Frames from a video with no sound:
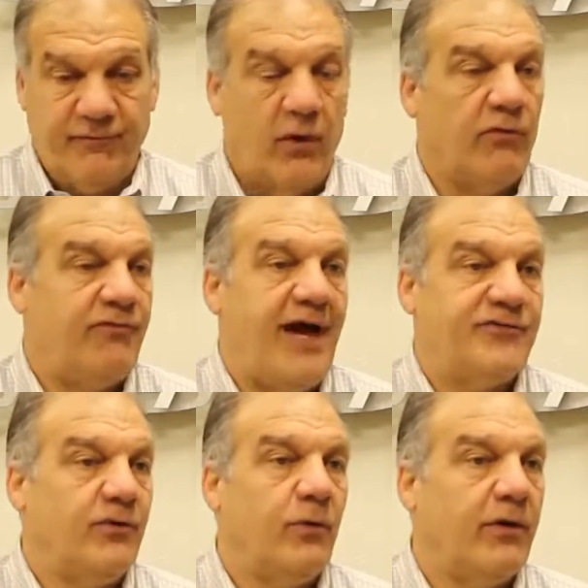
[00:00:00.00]

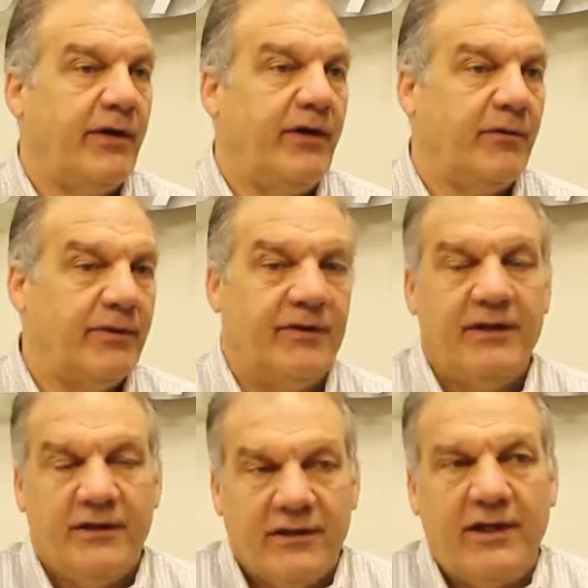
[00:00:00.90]
old-fashioned word here, but
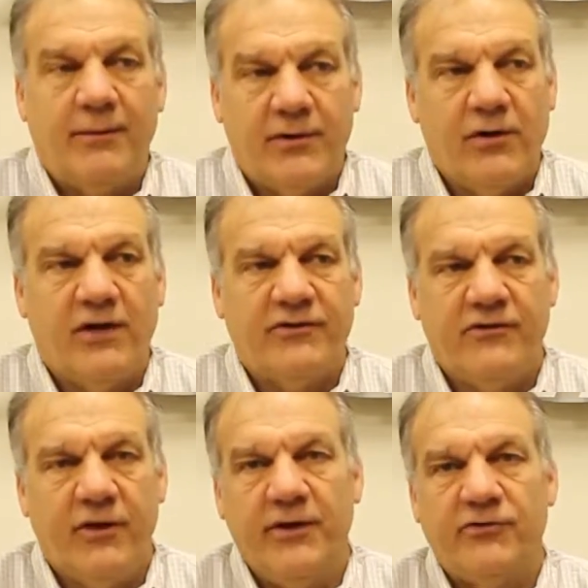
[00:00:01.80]
come across as
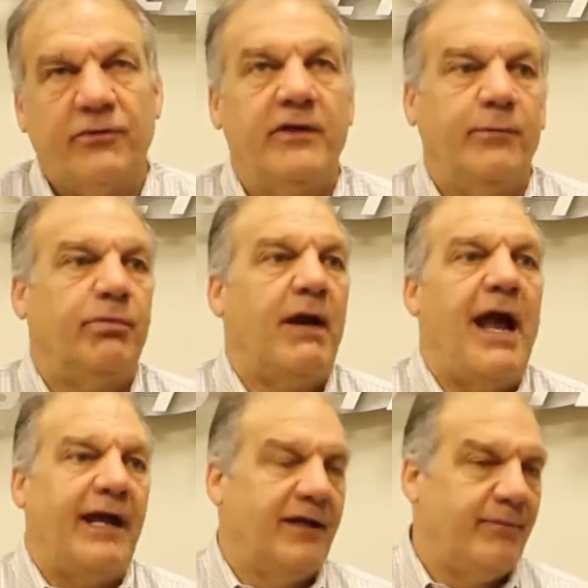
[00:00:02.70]
though he's really
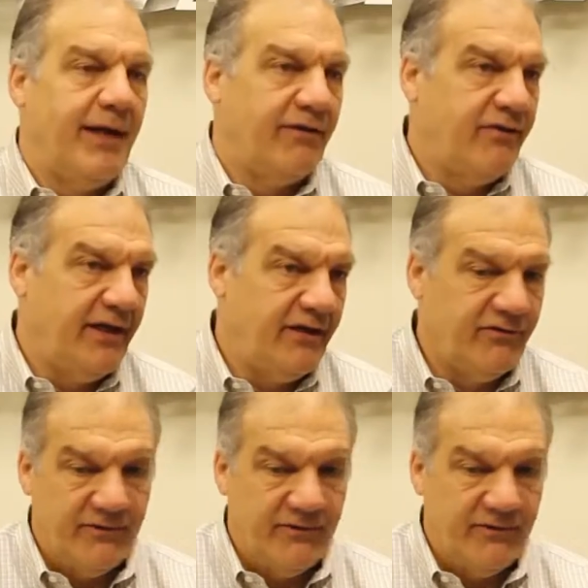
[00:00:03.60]
bragging about things.